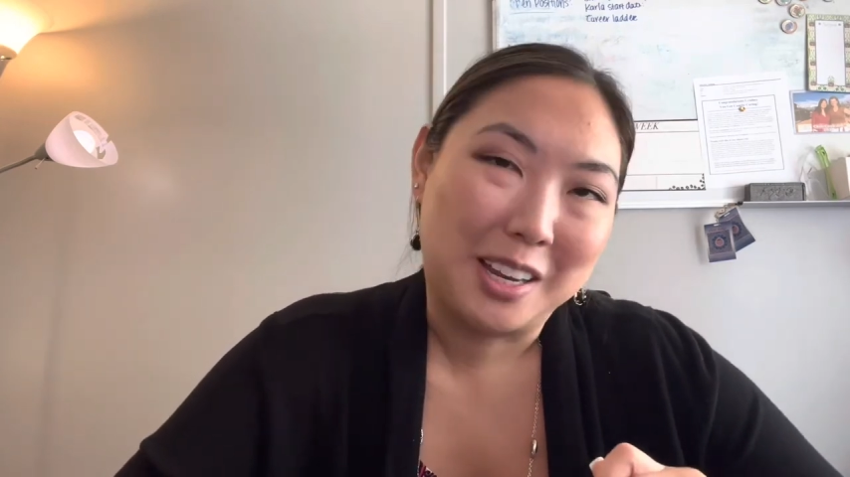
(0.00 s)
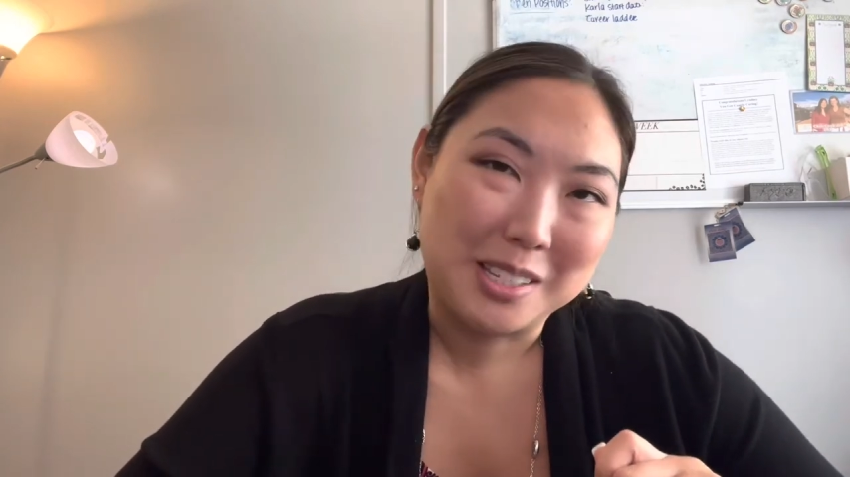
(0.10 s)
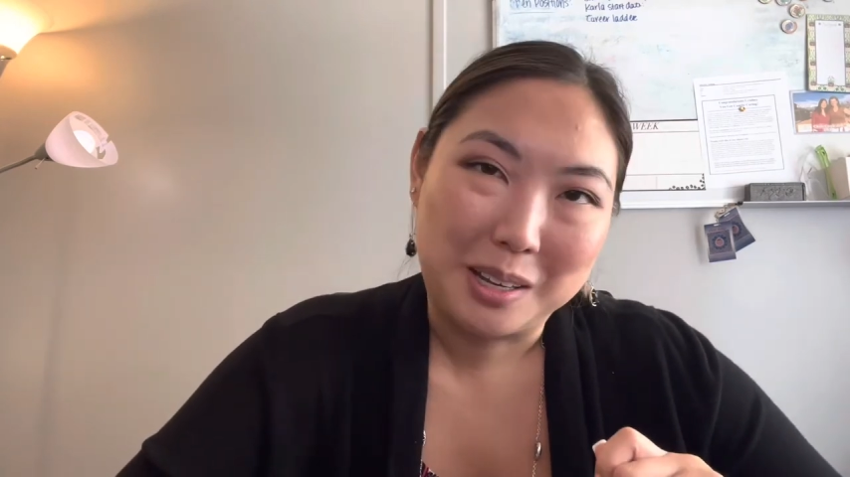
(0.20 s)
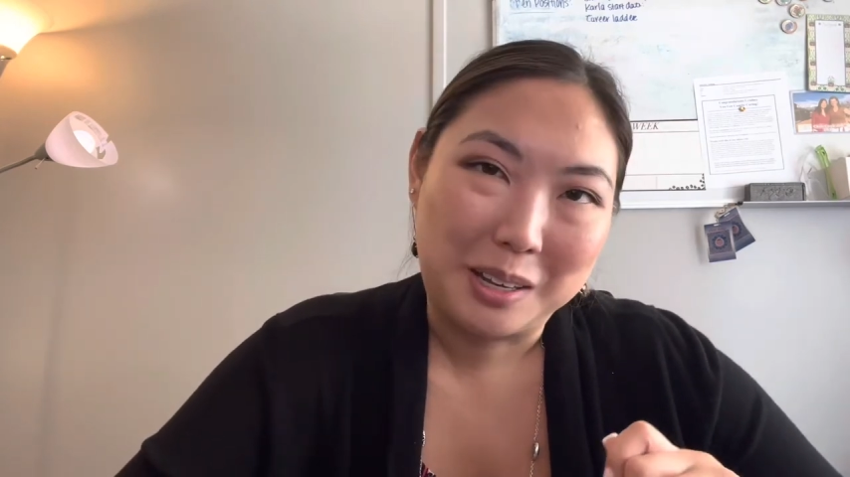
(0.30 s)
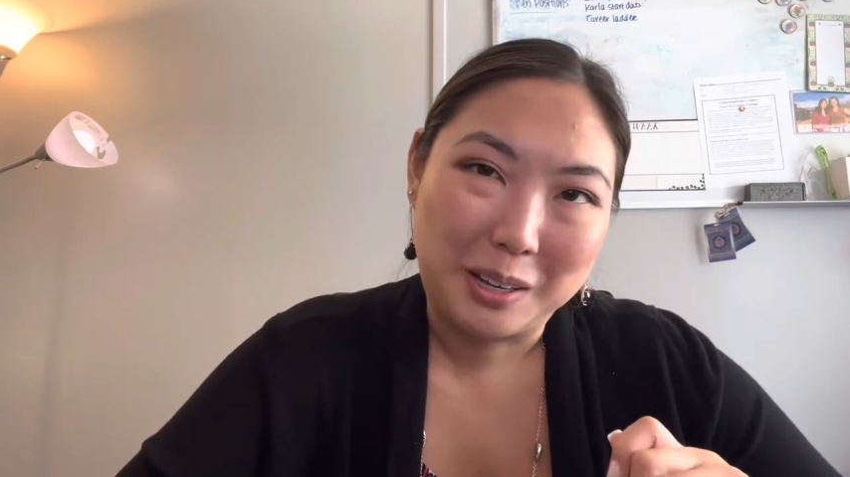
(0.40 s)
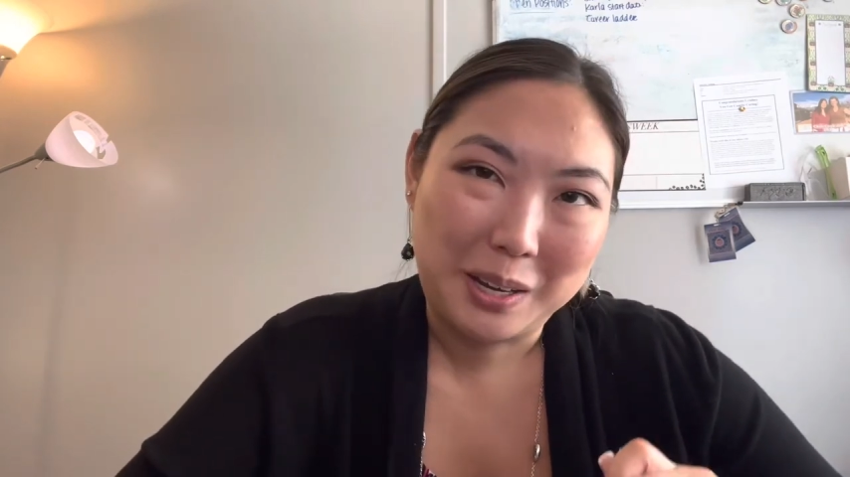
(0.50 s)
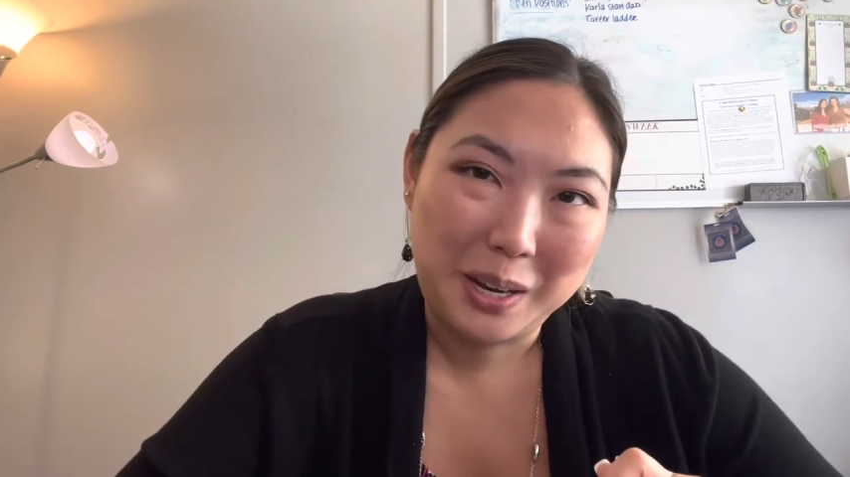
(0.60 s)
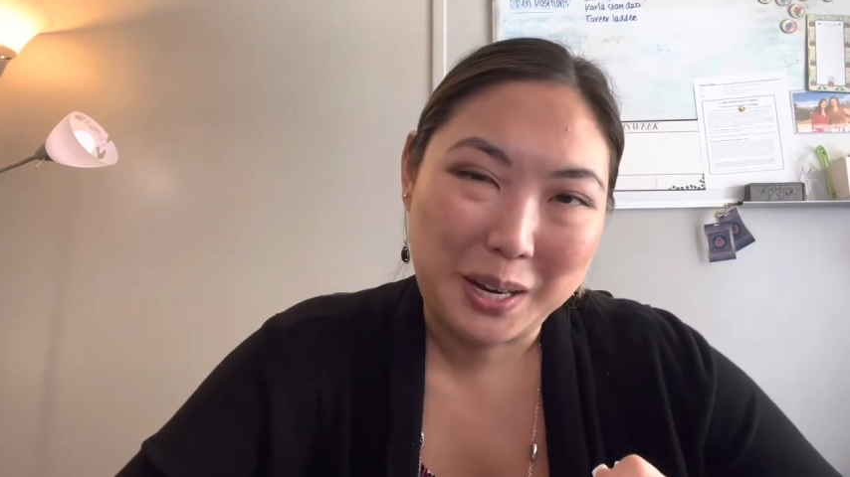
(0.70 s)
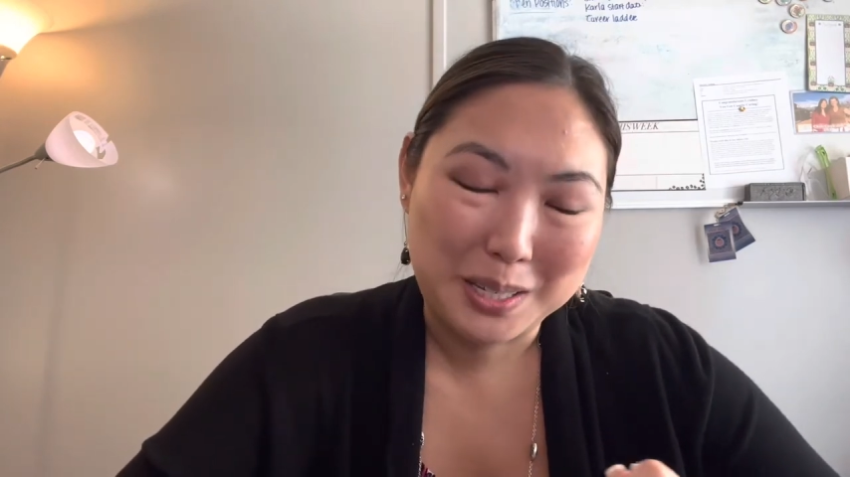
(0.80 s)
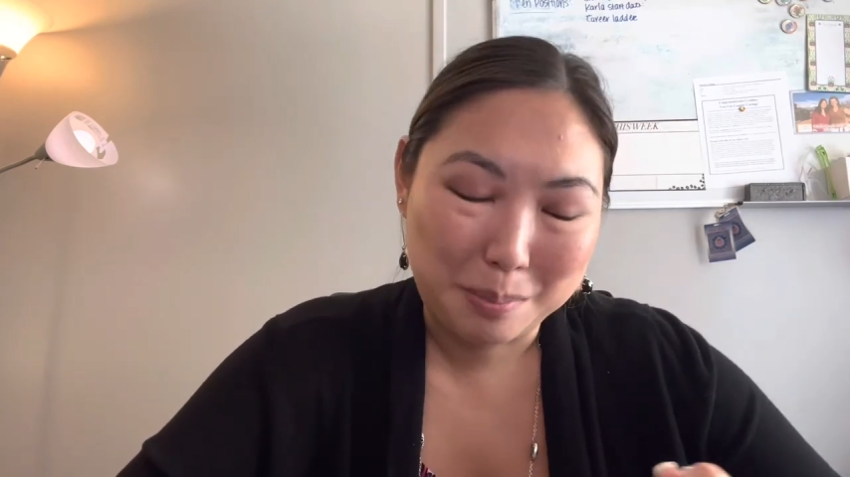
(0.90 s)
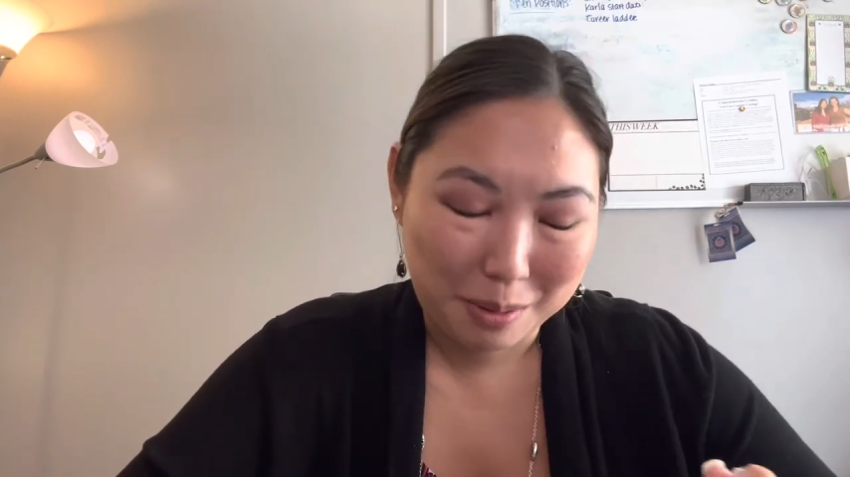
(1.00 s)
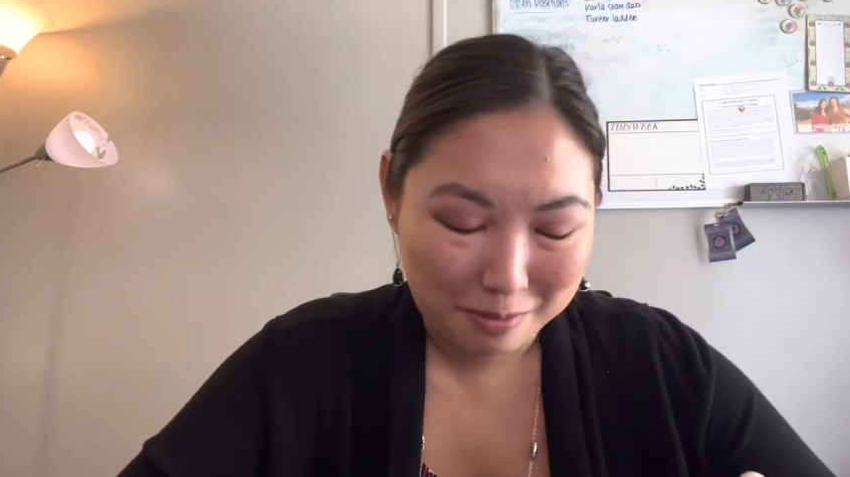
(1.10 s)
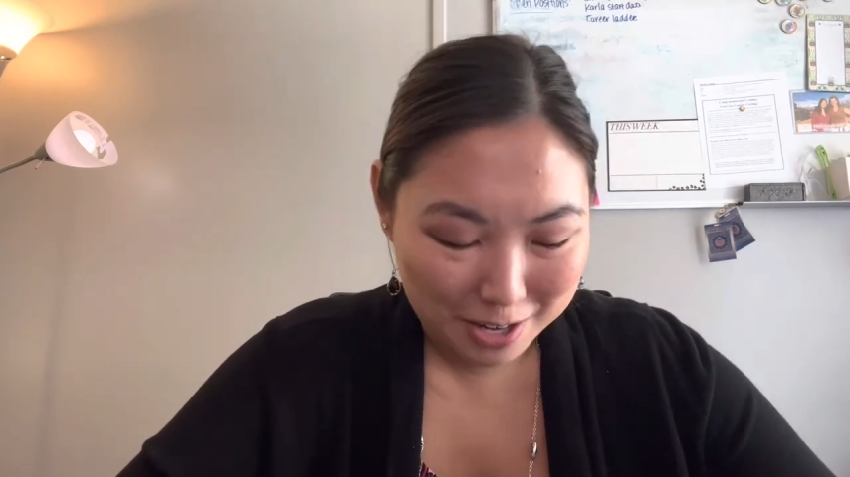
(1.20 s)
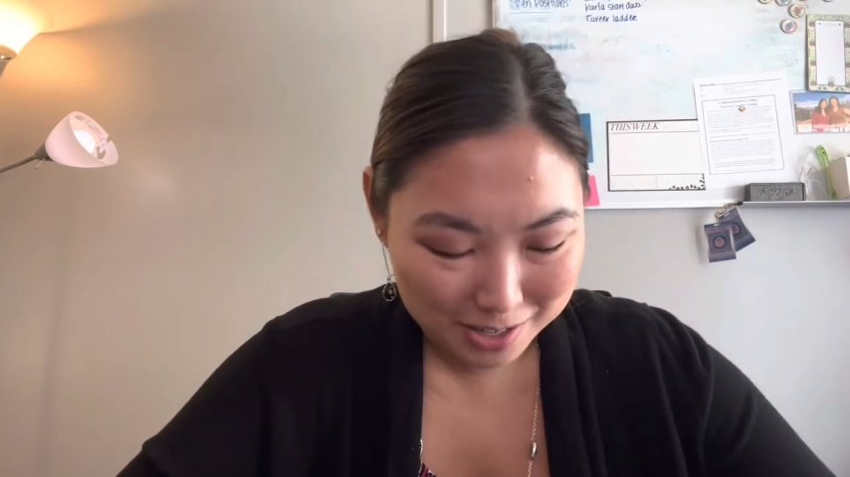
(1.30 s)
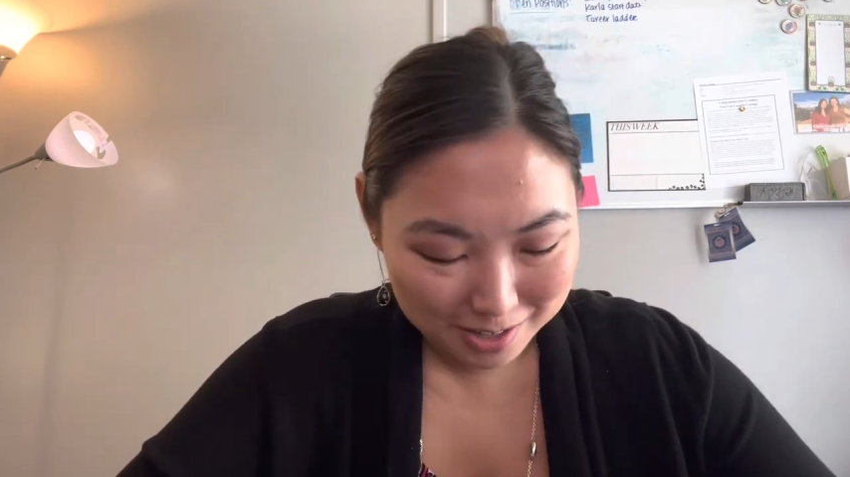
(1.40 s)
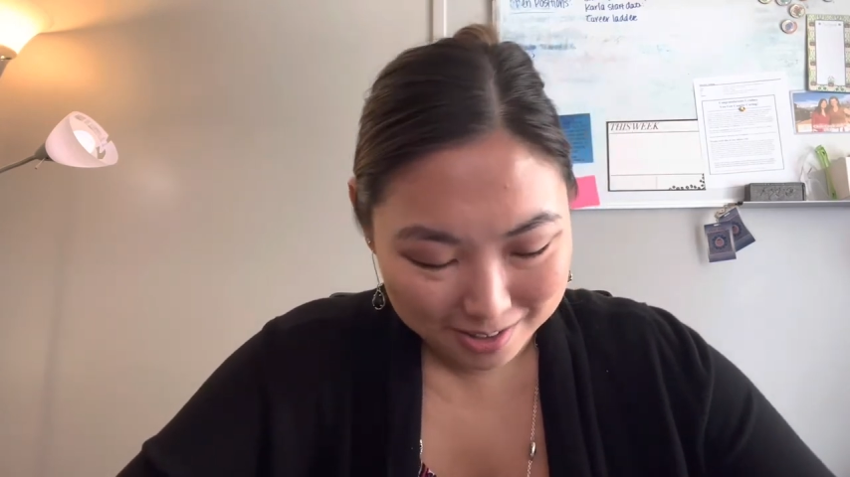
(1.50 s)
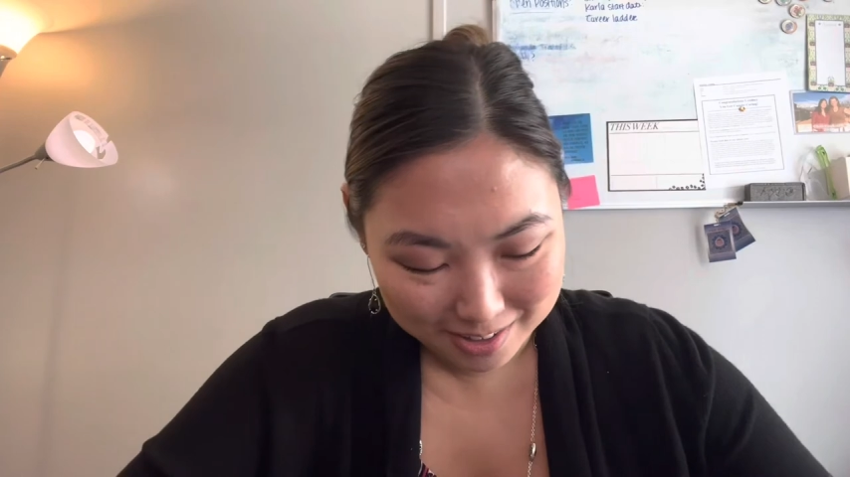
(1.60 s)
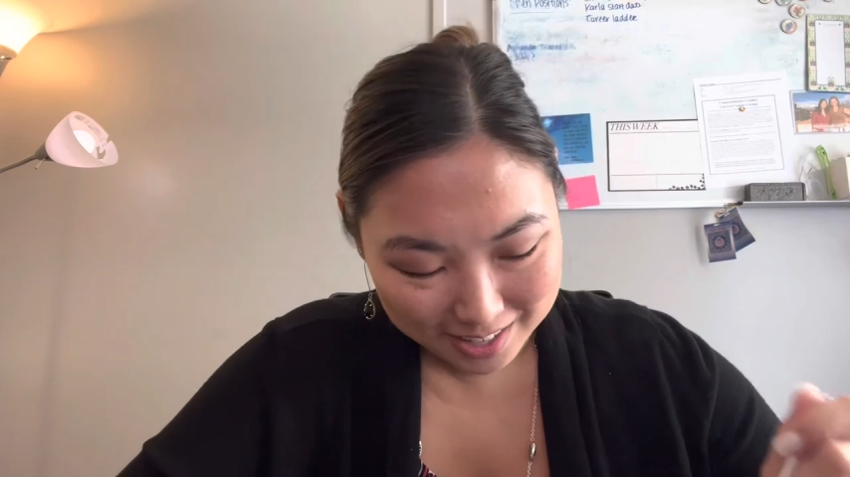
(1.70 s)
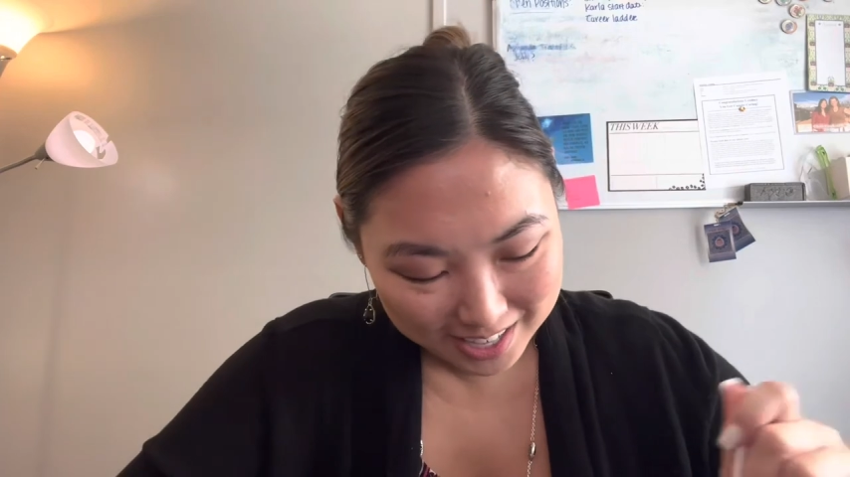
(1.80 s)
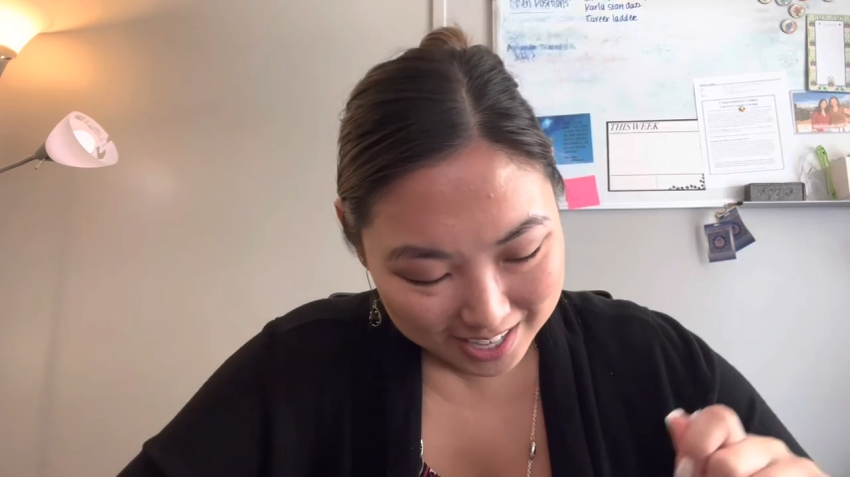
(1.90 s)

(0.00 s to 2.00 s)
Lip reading: as a professional.